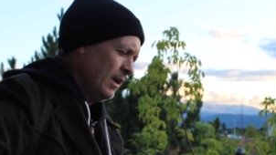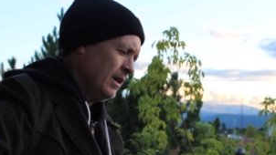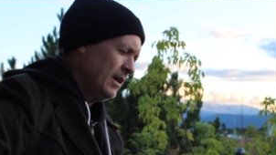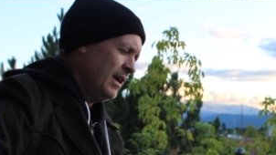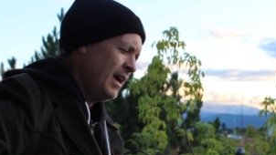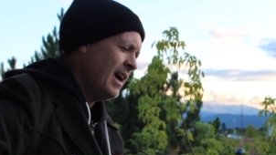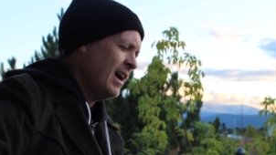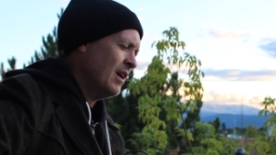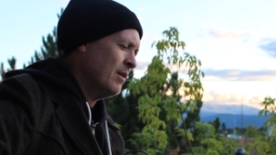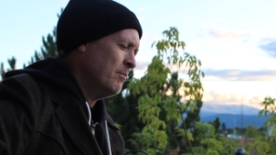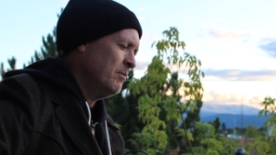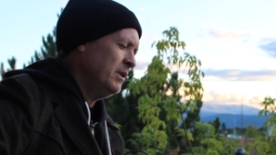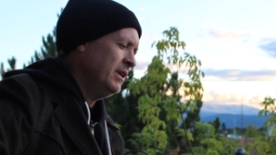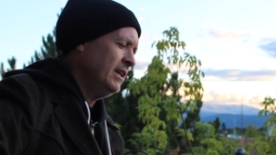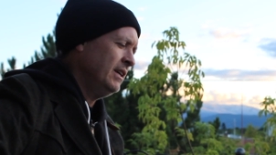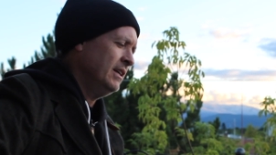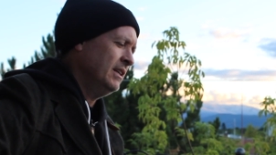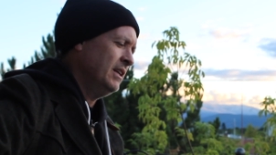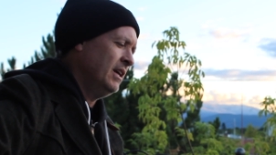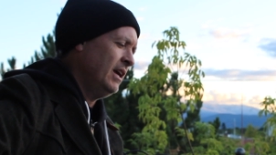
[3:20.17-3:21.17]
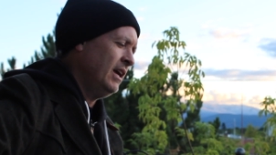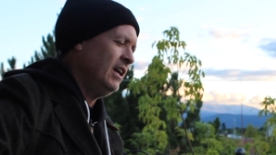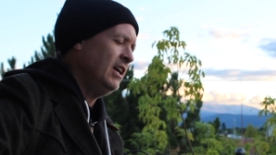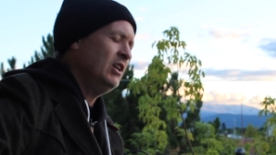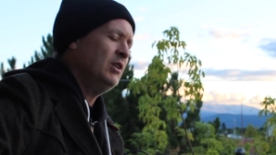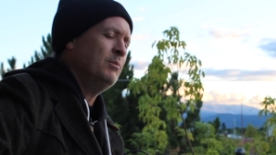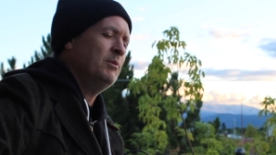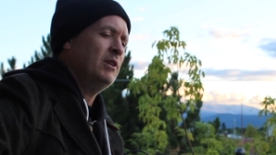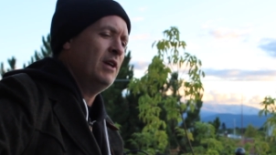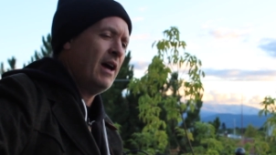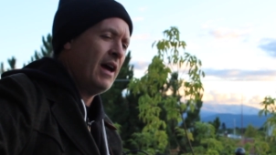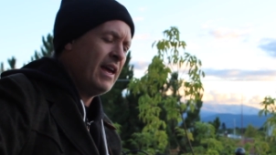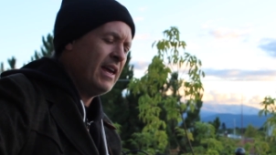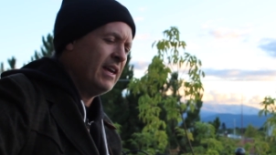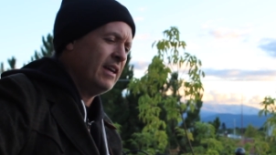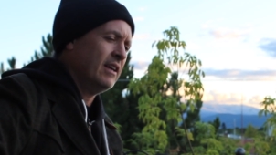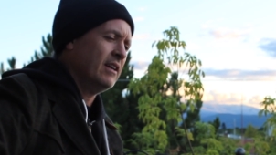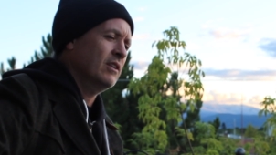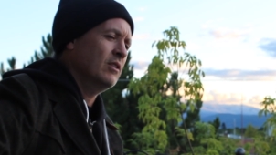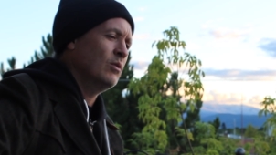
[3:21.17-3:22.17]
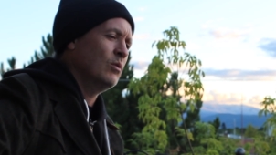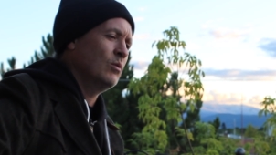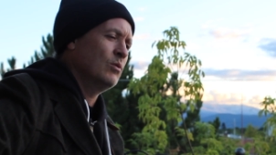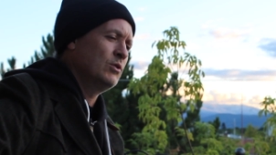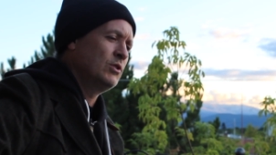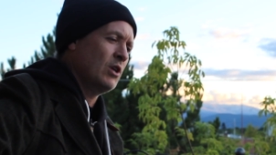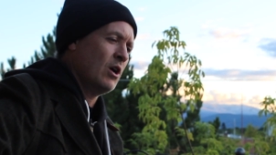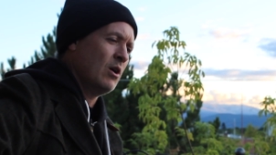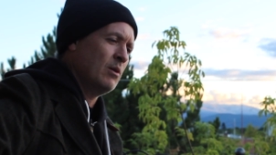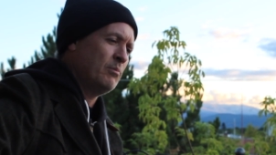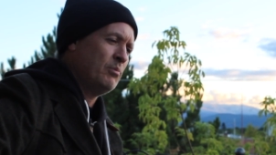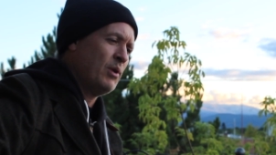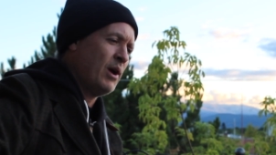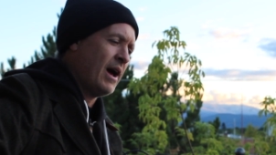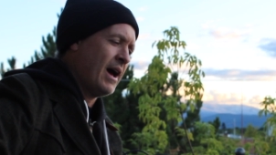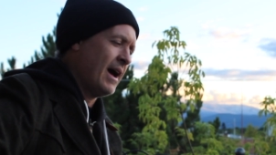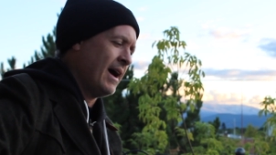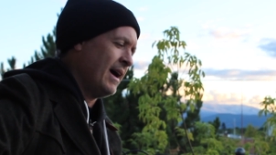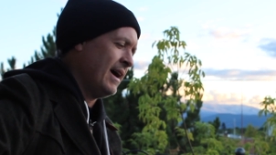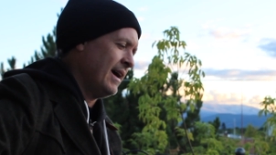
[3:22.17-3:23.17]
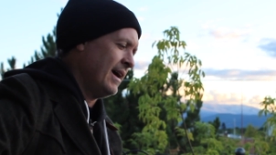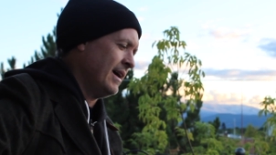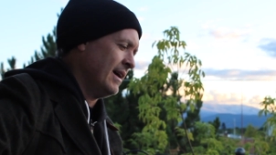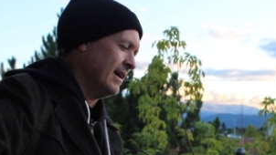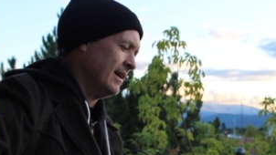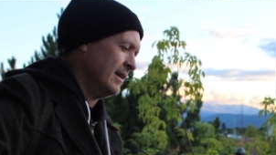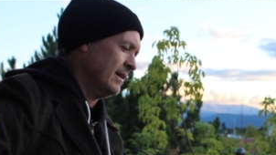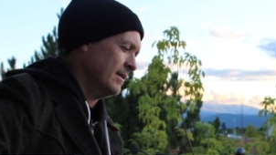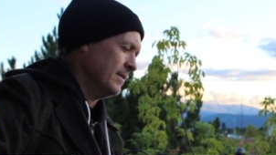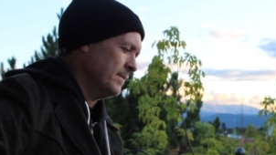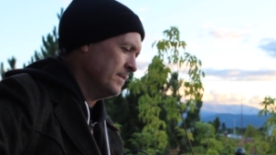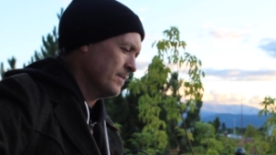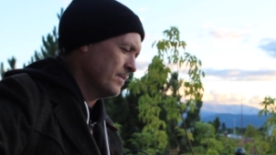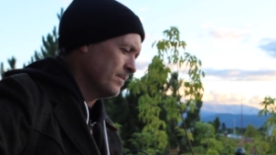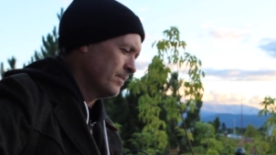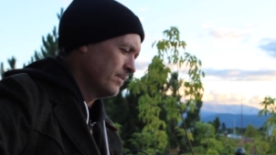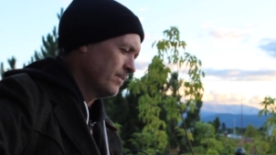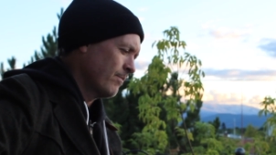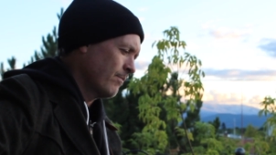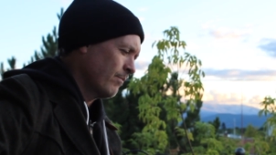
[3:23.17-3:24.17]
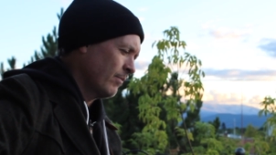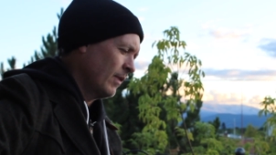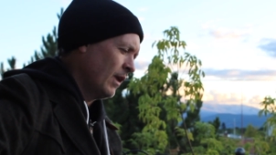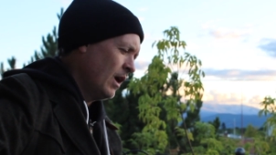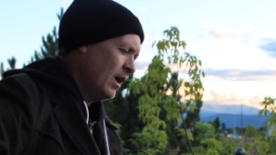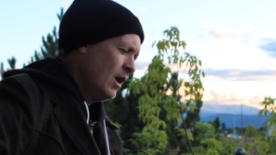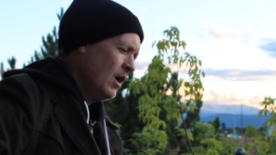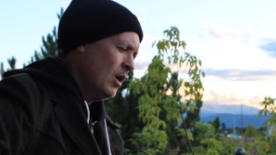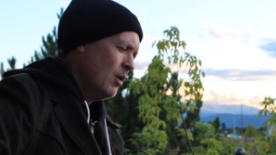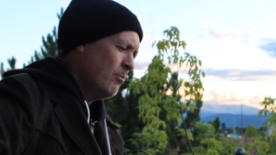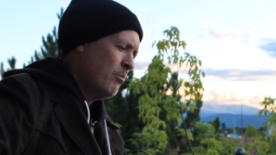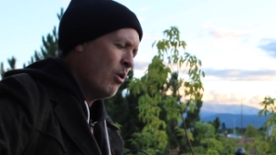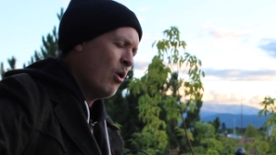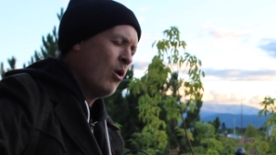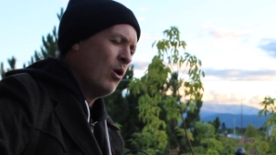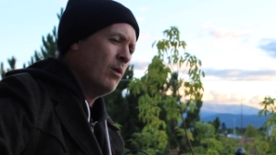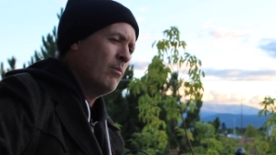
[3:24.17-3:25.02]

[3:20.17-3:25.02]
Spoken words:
Yeah, me and him and Hank and old John Prine. Poor